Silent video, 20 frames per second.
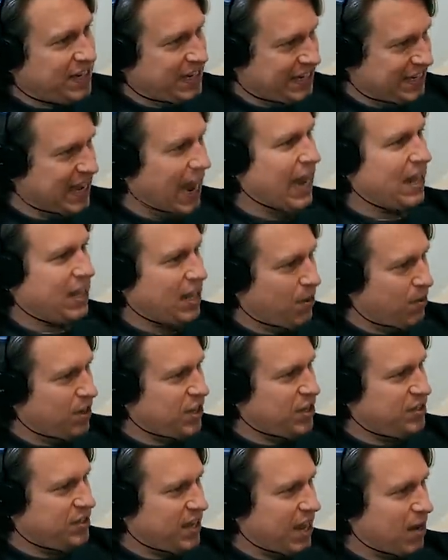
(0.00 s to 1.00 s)
Exactly what
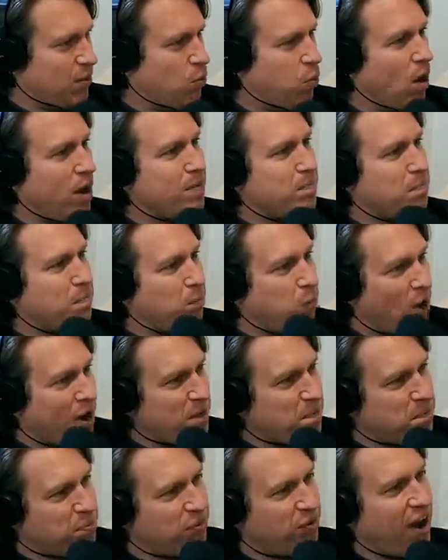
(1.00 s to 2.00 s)
you said. What
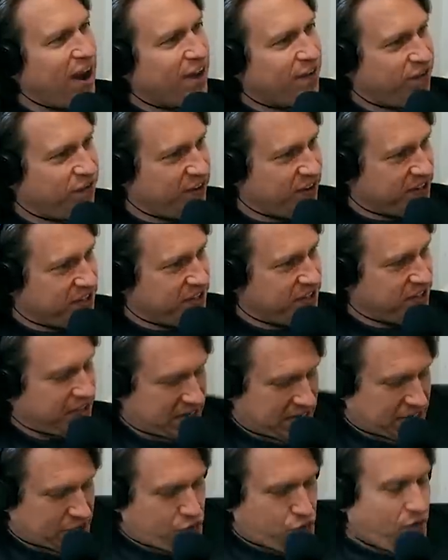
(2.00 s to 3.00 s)
breakfast?
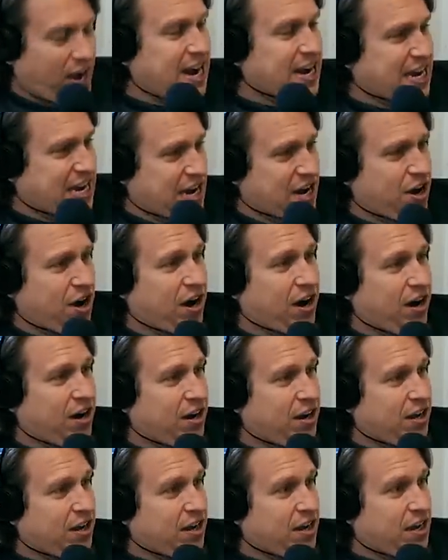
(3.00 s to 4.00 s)
It's right here. It's
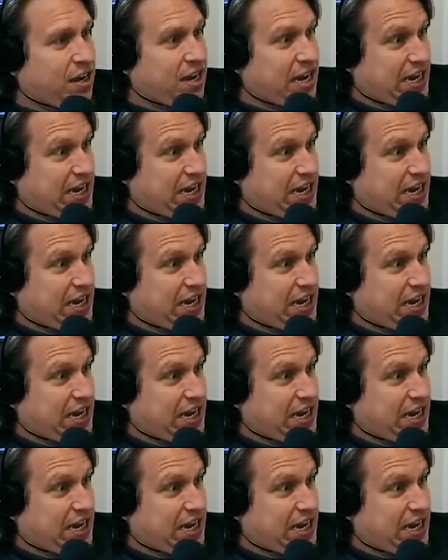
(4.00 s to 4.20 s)
right there.